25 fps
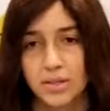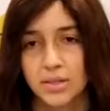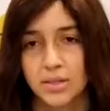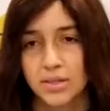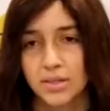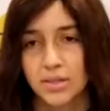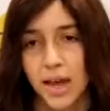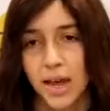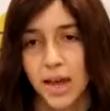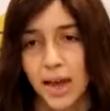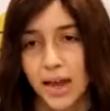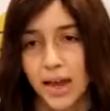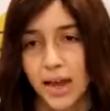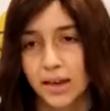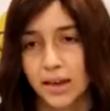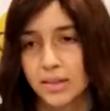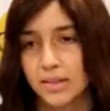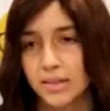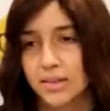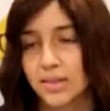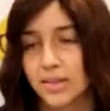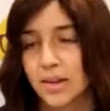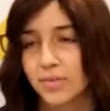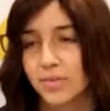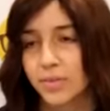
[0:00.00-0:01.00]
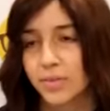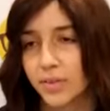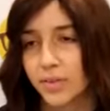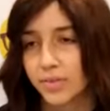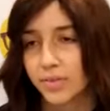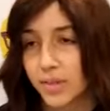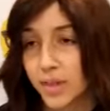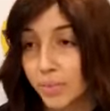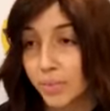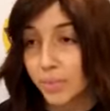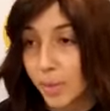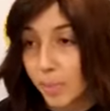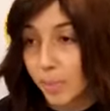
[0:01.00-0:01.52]
decide, instead of giving
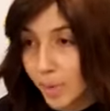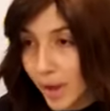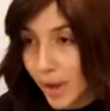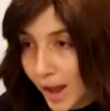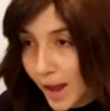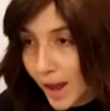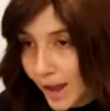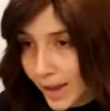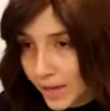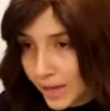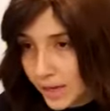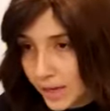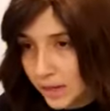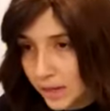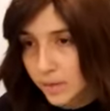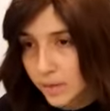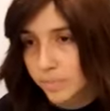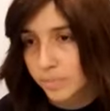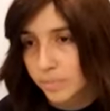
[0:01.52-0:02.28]
him a bike,